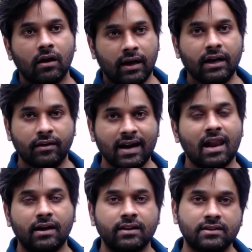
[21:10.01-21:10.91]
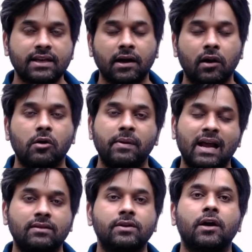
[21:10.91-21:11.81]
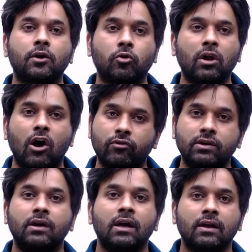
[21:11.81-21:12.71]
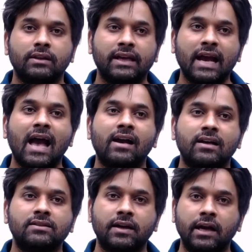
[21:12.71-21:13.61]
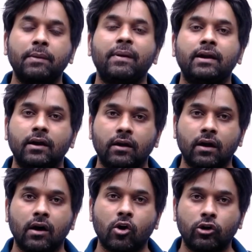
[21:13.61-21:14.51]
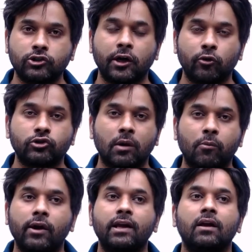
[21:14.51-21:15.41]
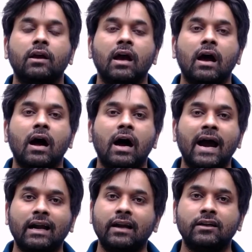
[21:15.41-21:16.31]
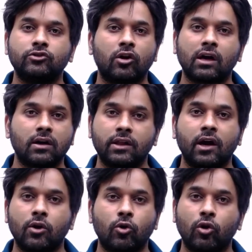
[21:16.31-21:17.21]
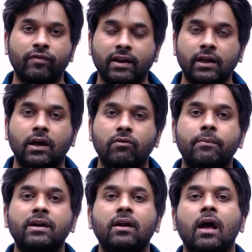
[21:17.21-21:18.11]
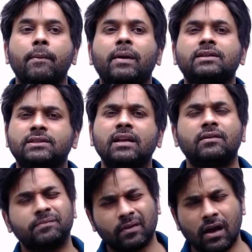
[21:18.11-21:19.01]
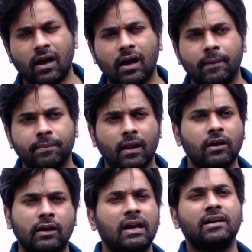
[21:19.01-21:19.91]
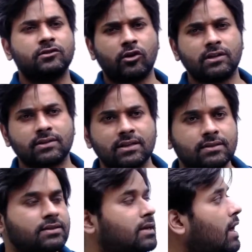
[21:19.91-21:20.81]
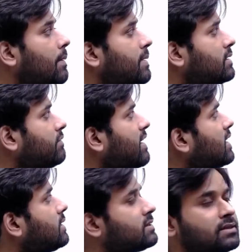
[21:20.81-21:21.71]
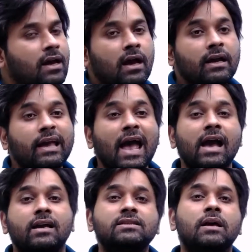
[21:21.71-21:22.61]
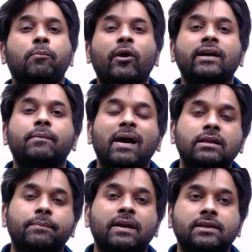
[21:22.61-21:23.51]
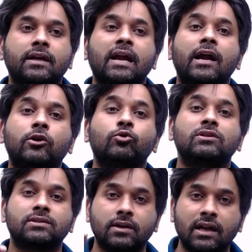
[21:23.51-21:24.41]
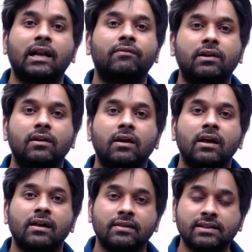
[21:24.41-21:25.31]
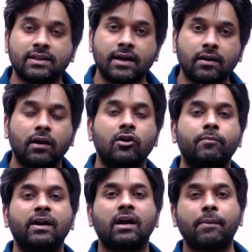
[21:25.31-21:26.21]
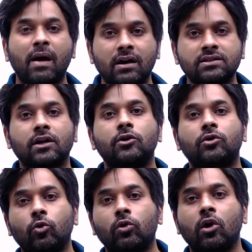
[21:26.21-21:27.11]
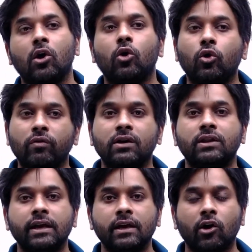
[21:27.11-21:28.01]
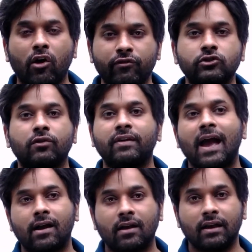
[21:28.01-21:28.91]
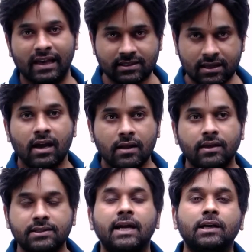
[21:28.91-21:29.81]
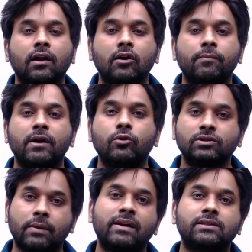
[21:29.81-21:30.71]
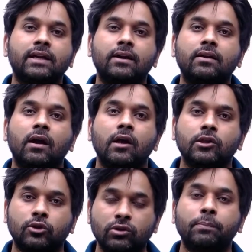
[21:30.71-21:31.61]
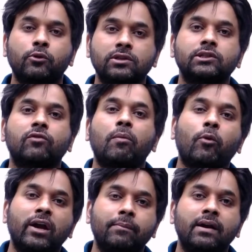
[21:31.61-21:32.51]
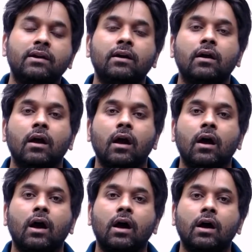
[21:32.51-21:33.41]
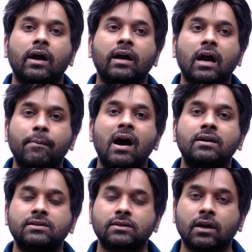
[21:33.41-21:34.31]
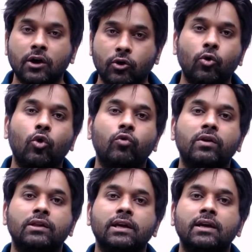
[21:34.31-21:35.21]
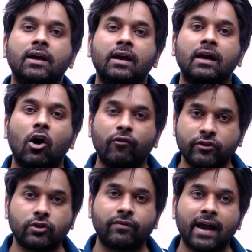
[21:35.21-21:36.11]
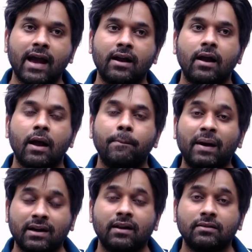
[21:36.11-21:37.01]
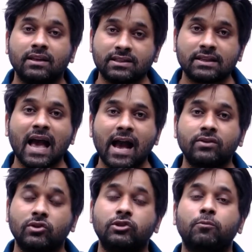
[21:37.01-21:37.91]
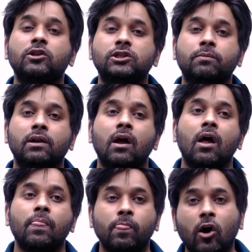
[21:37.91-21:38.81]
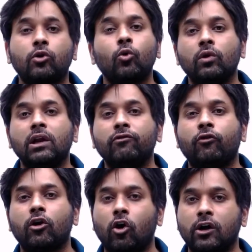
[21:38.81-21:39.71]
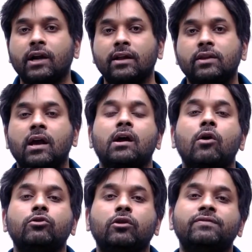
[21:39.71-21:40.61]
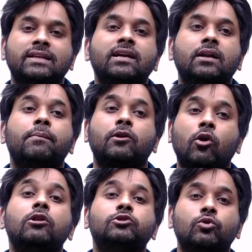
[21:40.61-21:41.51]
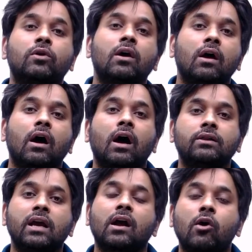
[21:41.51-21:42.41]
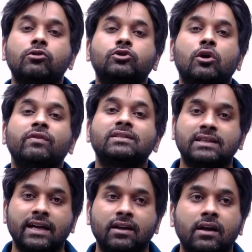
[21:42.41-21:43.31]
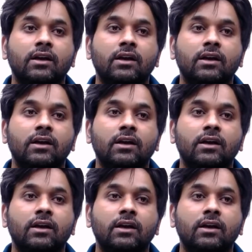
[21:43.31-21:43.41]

In reality, the central government has the control. However, the CAG is an independent constitutional body. Ideally, it is not under the control of any government, but still, let us not discuss this. But the fact is, CAG is appointed by the President, and to a certain level, the central government commands control over the office of CAG. Yes, the central government, to some extent, through the process of appointment, commands control over the office of CAG. But this CAG is responsible not only for auditing the account of center, but also the accounts of state.